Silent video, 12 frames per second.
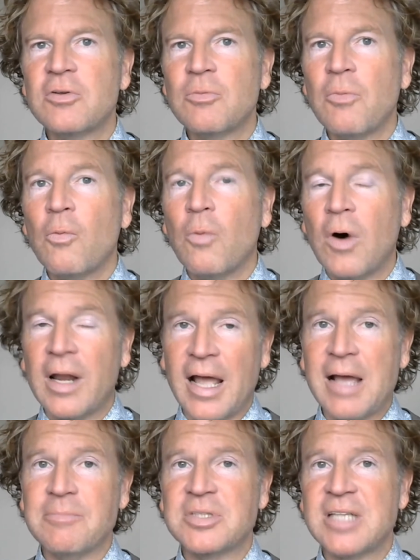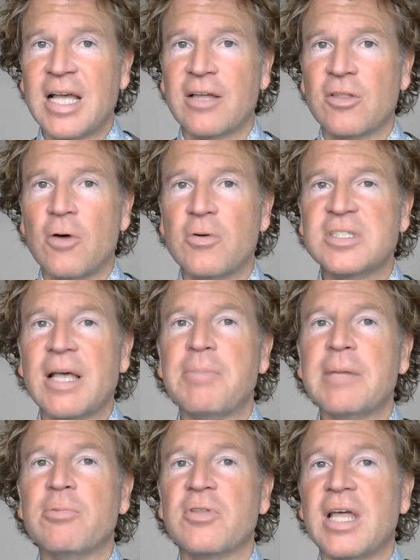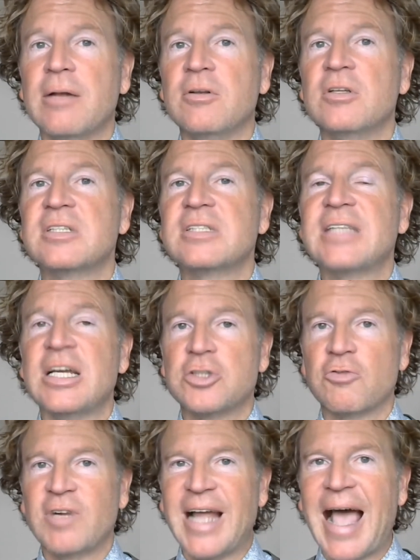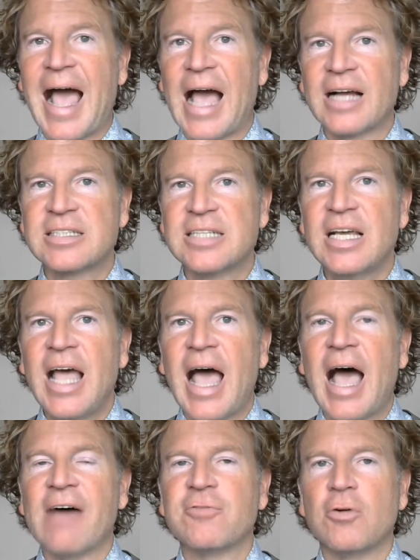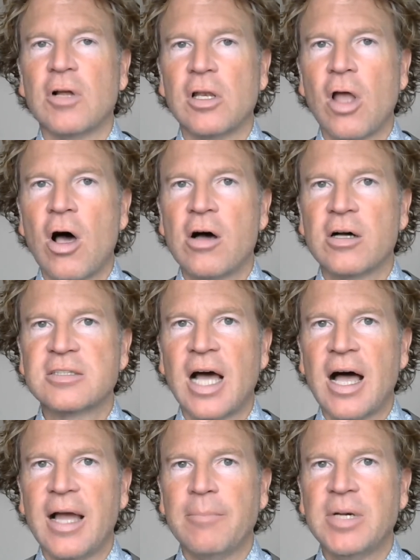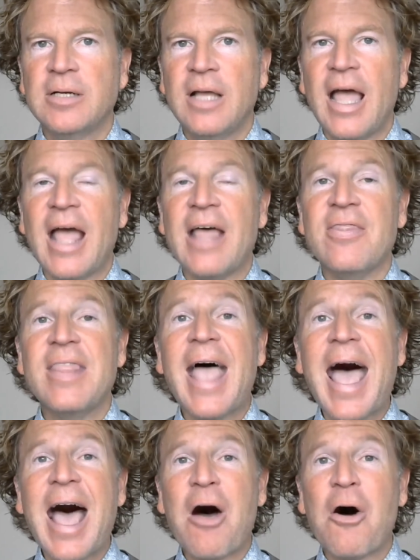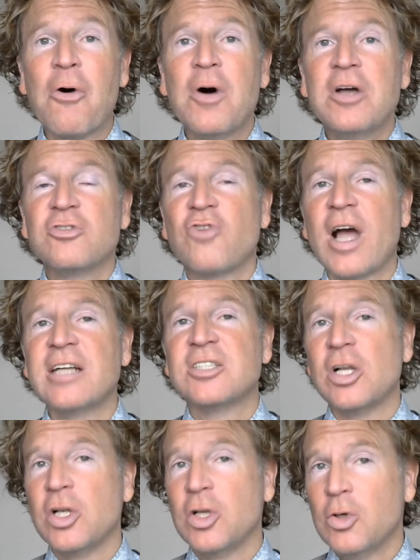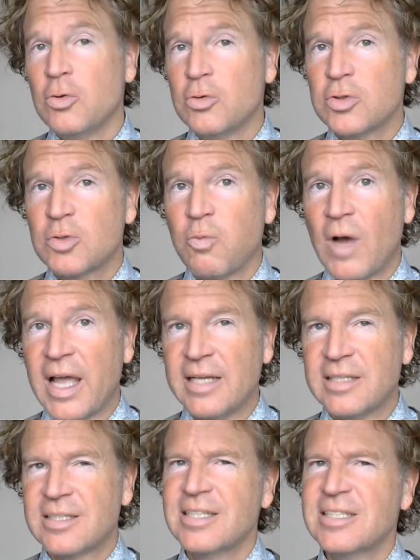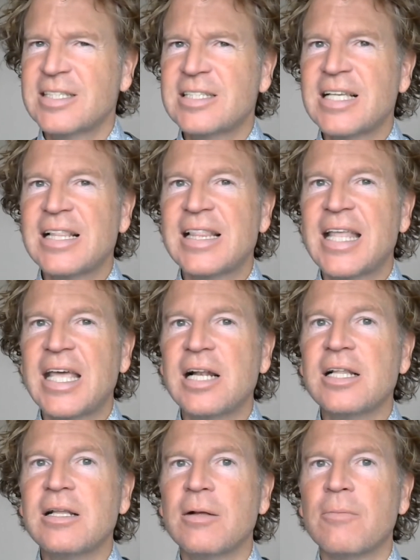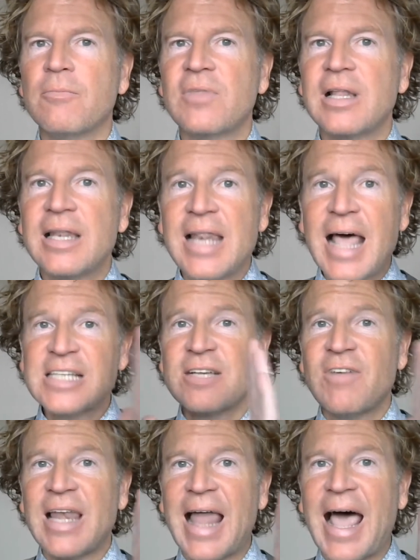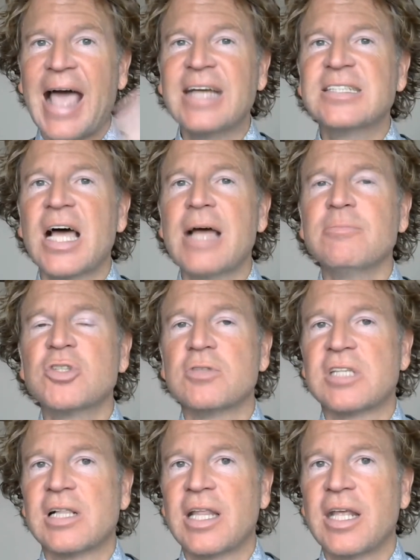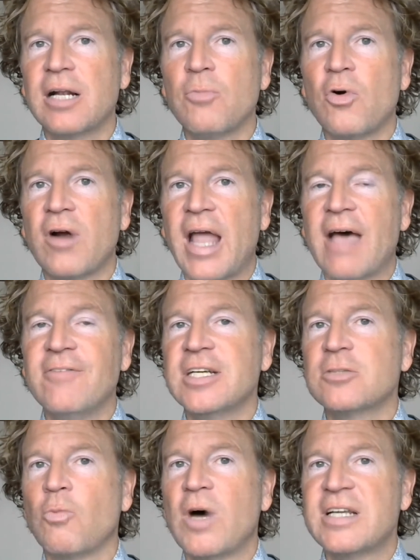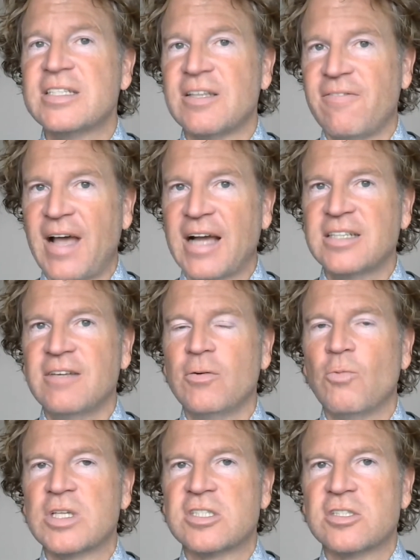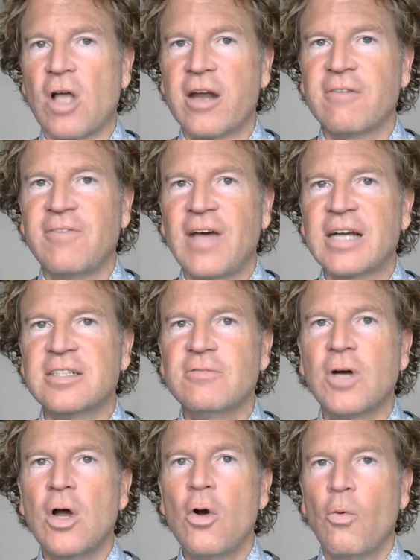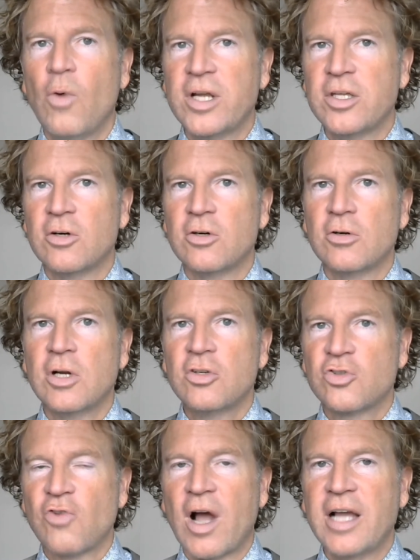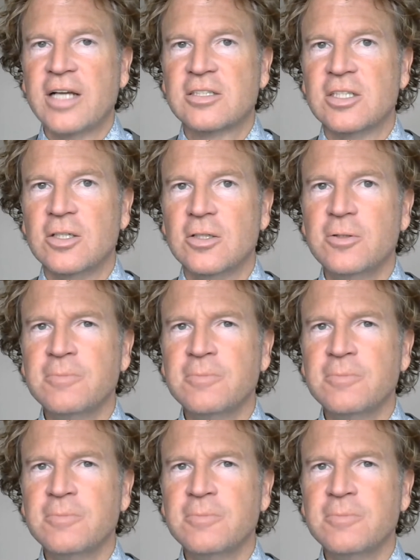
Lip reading: What I am saying though is that people then tend to react after a long time, and now trying to lose weight, this is a little less of a lag time, so it's a little more evident what is effective and what's not effective, what you're trying to do.